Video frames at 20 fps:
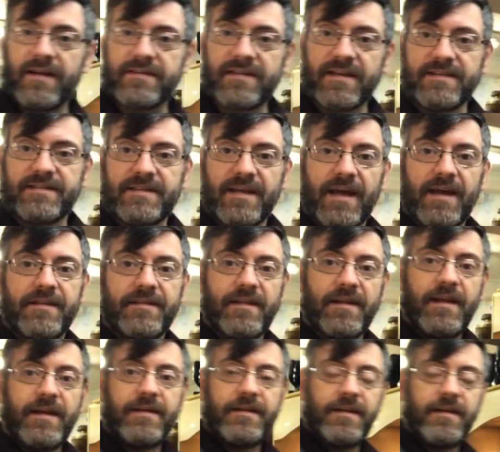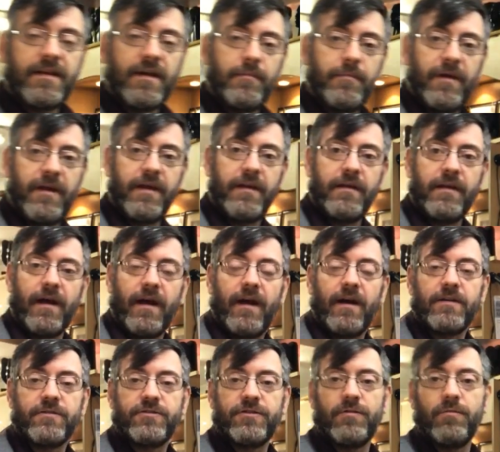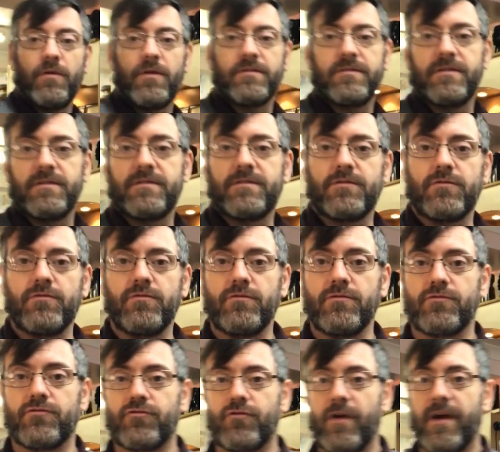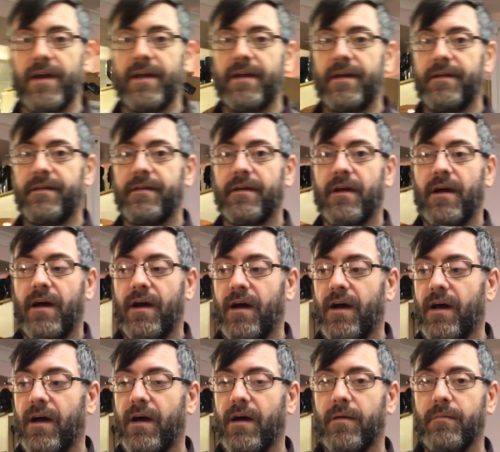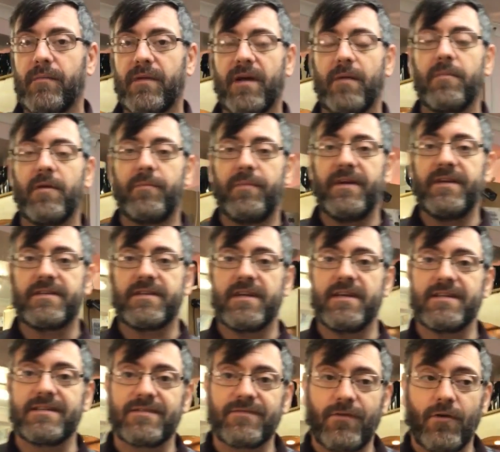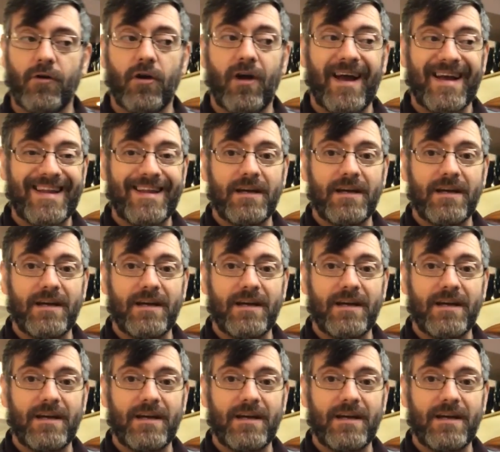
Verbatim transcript: as I said, the lady came in and she wanted to trade um, a couple of pieces for a